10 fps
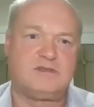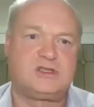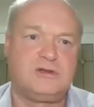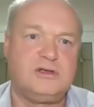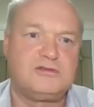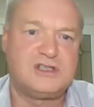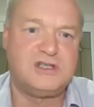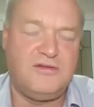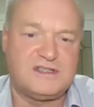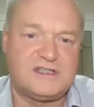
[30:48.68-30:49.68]
soil
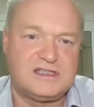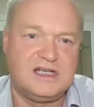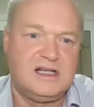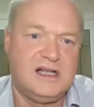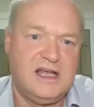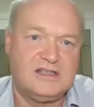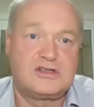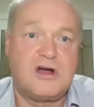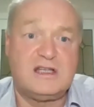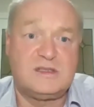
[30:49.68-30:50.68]
surface as
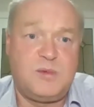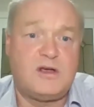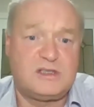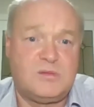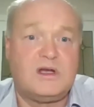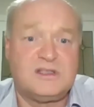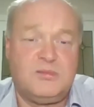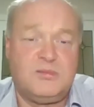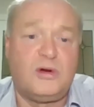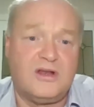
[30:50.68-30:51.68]
dry as possible is
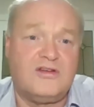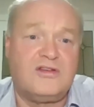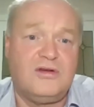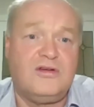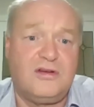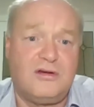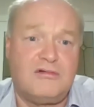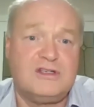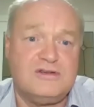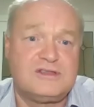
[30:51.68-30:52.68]
important to
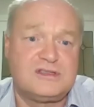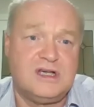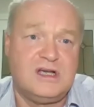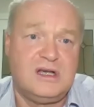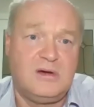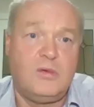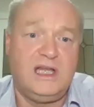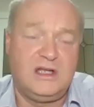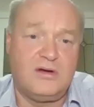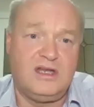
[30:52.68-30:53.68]
reduce
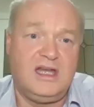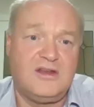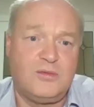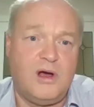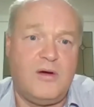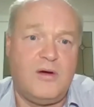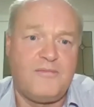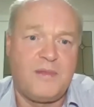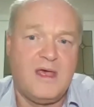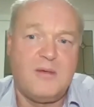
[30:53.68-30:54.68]
weed content as well.
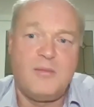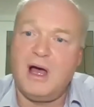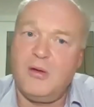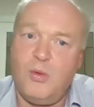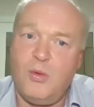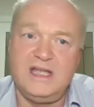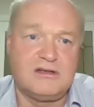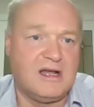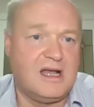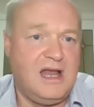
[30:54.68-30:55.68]
But
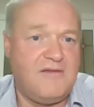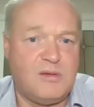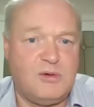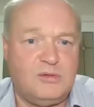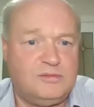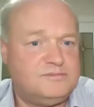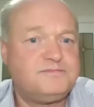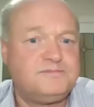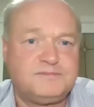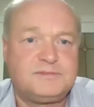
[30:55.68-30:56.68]
weeds are an inevitable
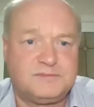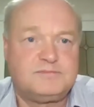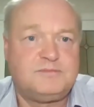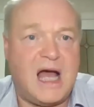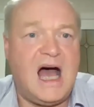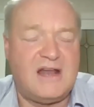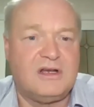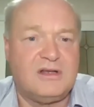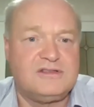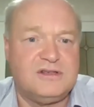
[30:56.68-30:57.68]
part of
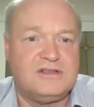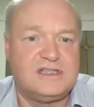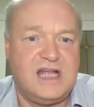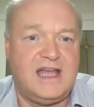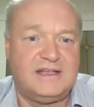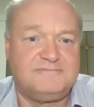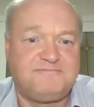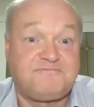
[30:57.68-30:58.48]
a lucerne stand.